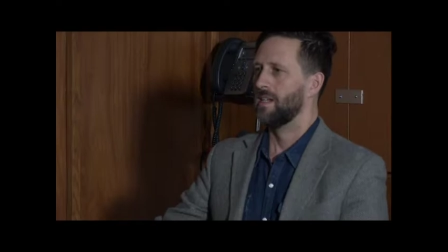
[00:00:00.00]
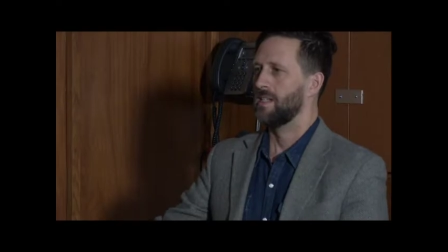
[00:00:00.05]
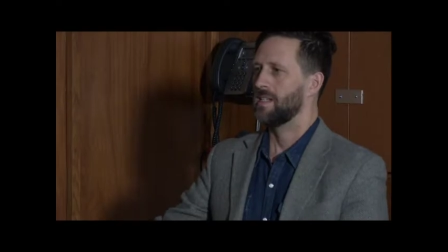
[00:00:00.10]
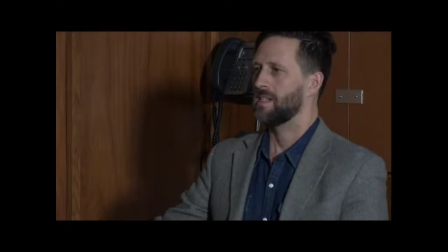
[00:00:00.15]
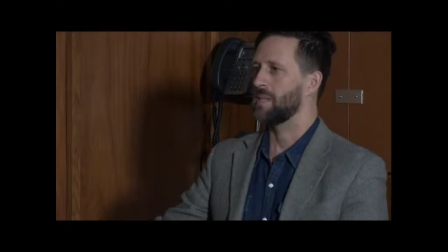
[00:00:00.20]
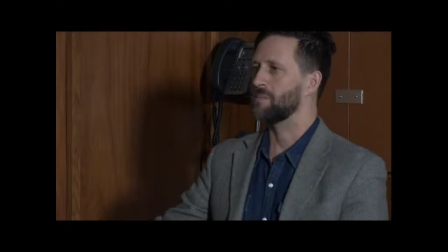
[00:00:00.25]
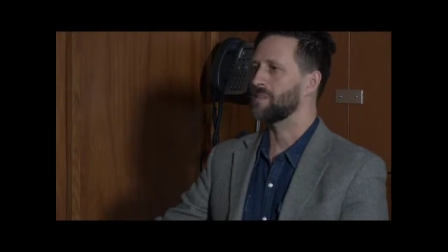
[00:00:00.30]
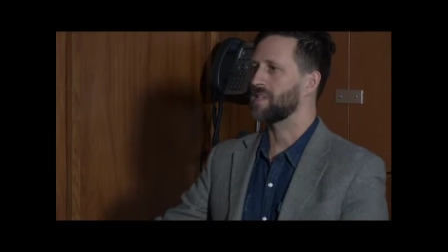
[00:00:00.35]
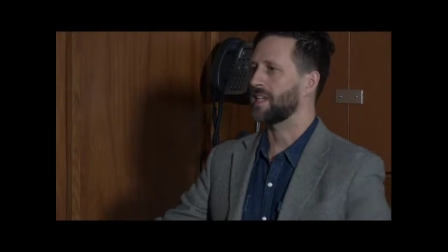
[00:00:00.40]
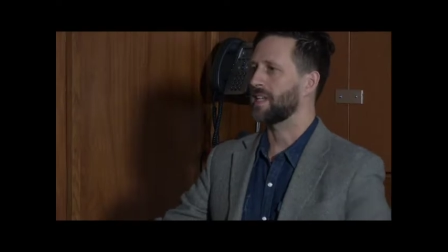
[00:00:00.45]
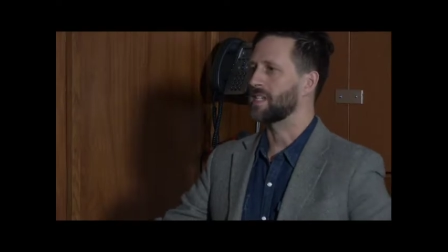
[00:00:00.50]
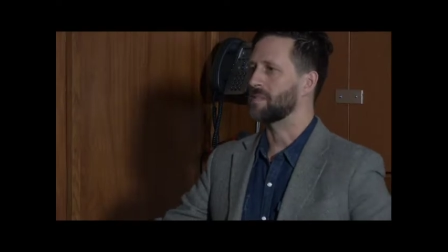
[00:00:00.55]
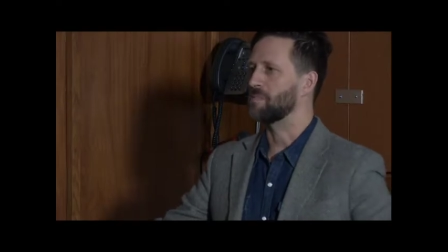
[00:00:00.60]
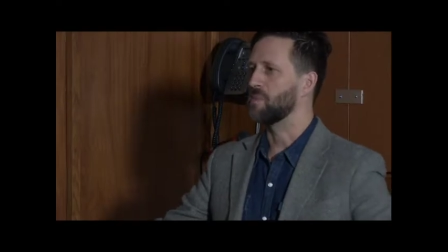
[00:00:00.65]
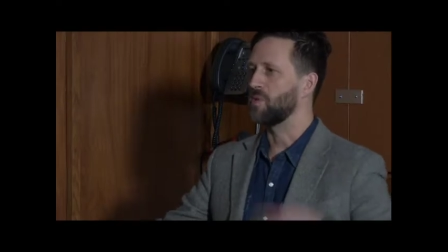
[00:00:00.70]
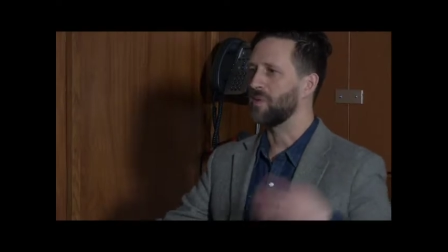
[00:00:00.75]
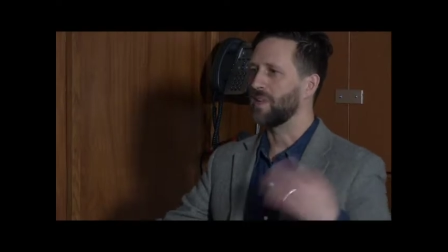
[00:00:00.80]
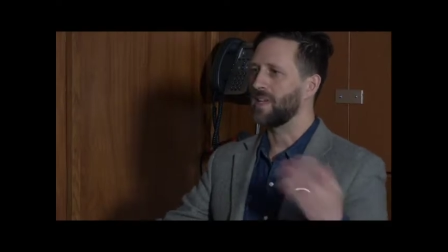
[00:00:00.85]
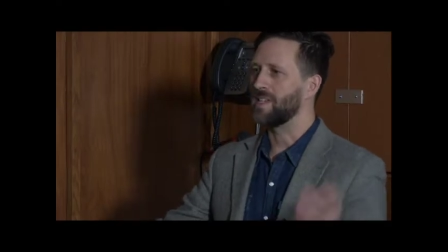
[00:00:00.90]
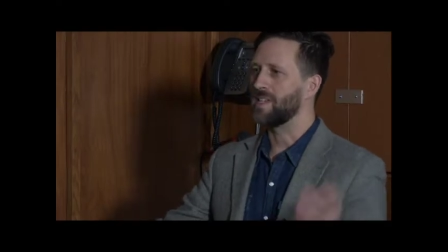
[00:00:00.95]
seems like it's
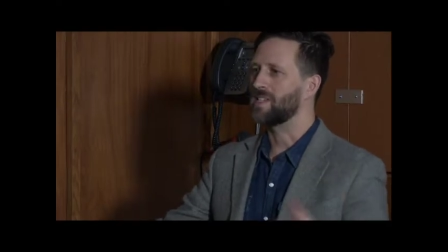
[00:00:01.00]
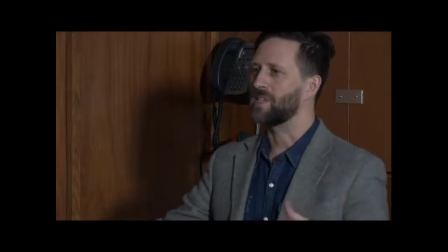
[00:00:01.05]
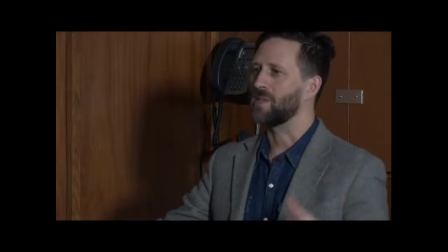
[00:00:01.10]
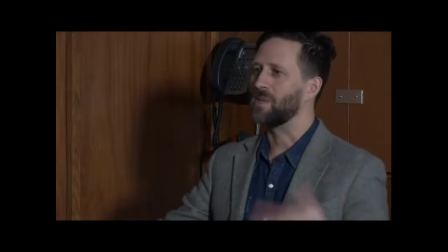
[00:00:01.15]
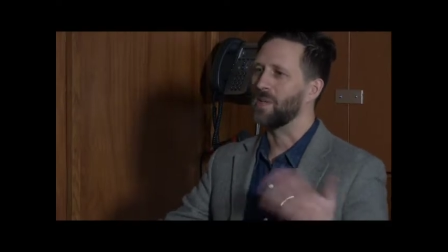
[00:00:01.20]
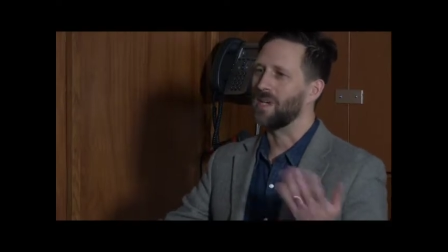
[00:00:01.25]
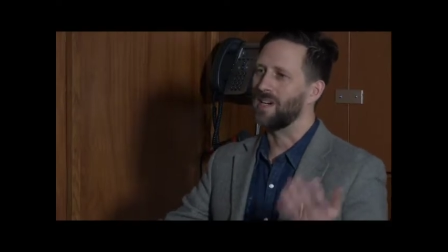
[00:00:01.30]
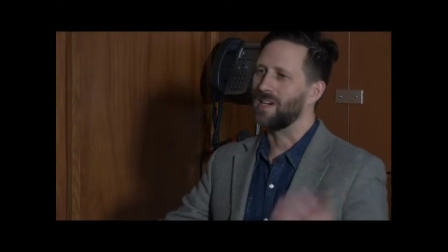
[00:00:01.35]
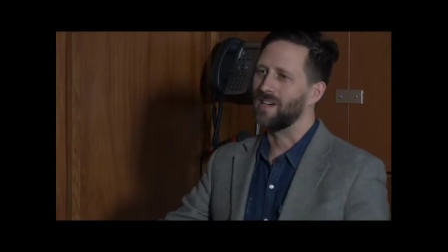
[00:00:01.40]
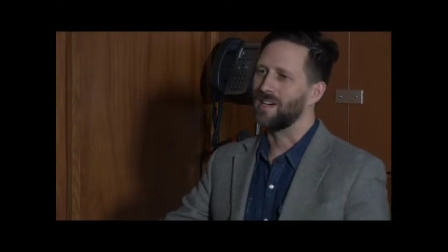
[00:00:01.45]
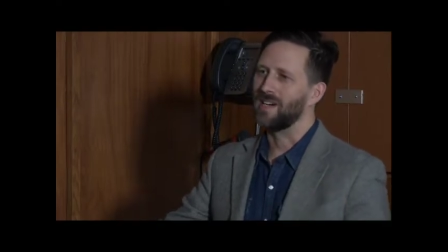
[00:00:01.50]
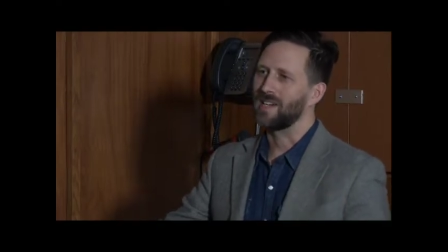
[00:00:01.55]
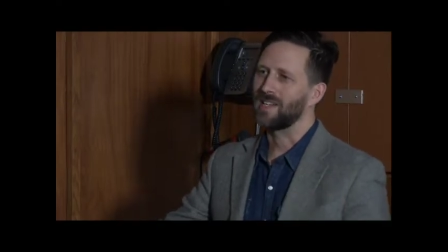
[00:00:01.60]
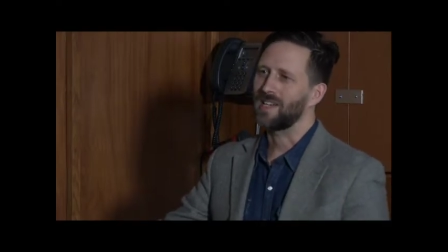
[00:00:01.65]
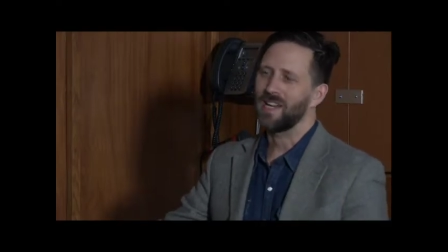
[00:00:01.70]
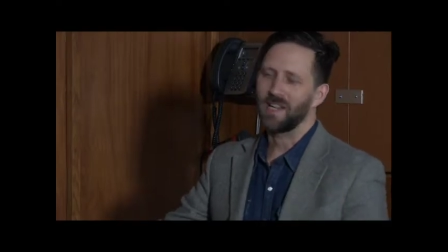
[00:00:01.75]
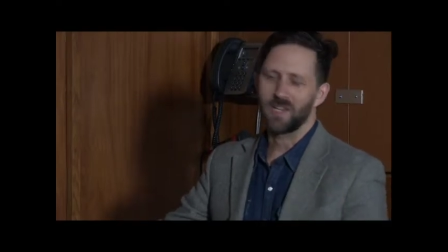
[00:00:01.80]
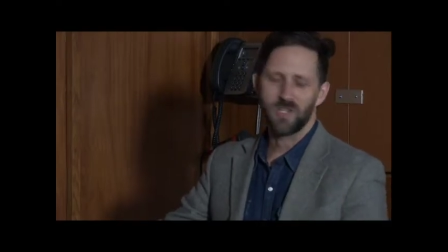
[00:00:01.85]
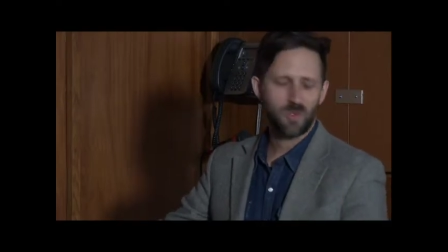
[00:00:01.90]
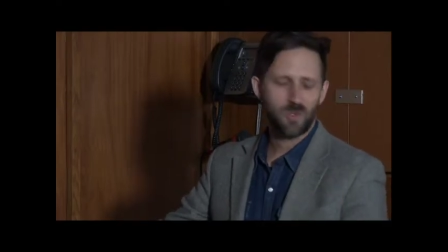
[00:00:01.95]
moving into a
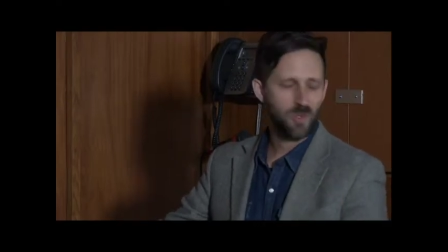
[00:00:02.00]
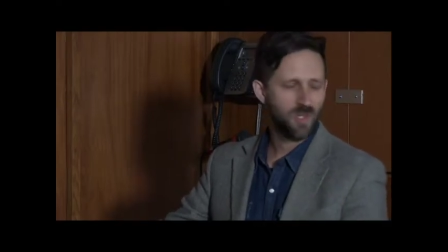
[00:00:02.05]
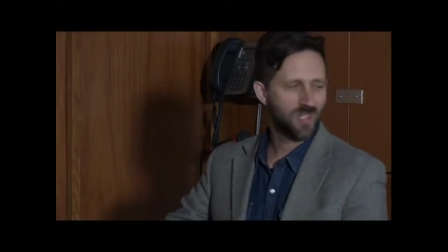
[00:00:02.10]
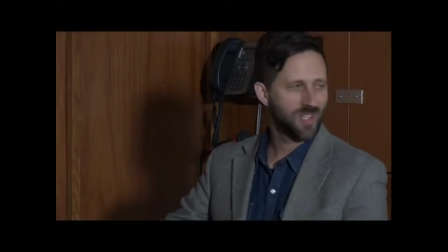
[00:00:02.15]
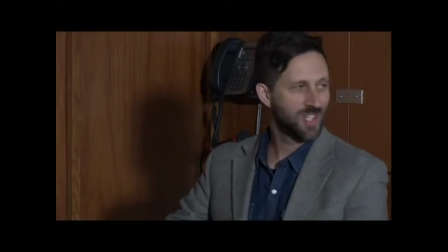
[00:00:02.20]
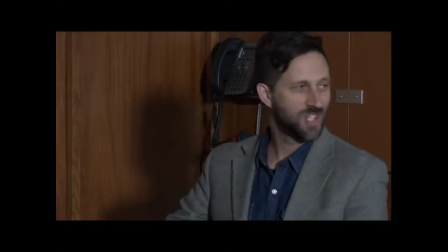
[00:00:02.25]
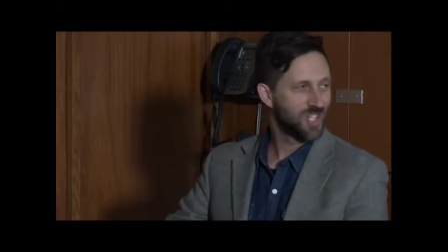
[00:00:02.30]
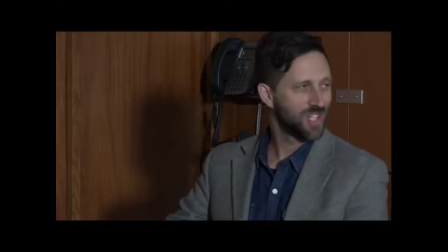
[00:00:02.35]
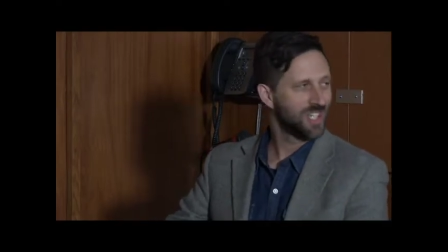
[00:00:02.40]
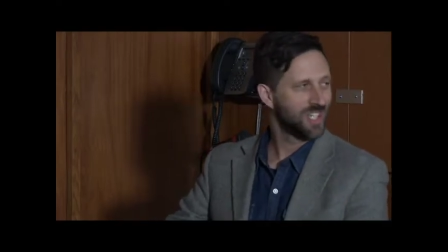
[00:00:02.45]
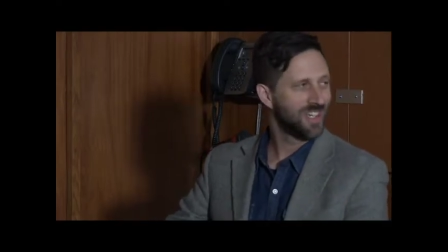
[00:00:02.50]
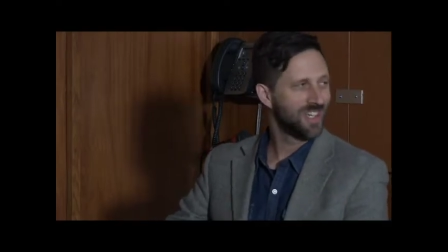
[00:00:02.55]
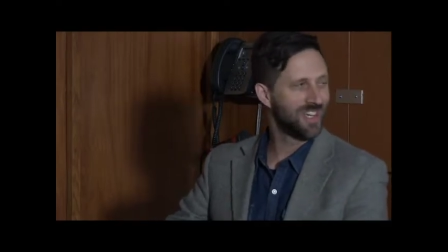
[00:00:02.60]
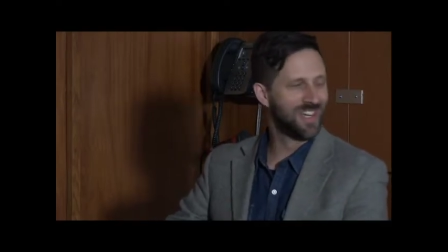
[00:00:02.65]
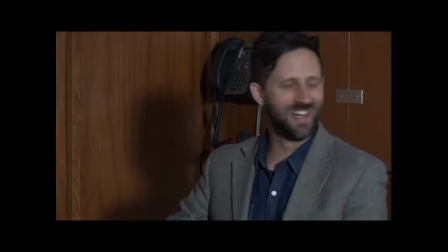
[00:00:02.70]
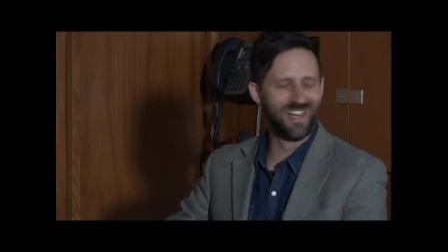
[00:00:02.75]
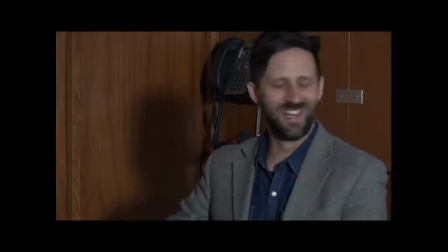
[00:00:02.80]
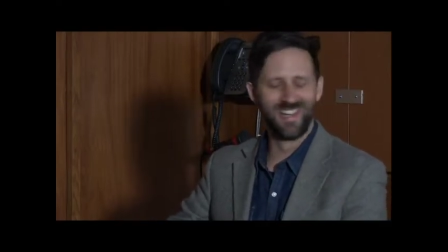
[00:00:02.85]
kind of trilogy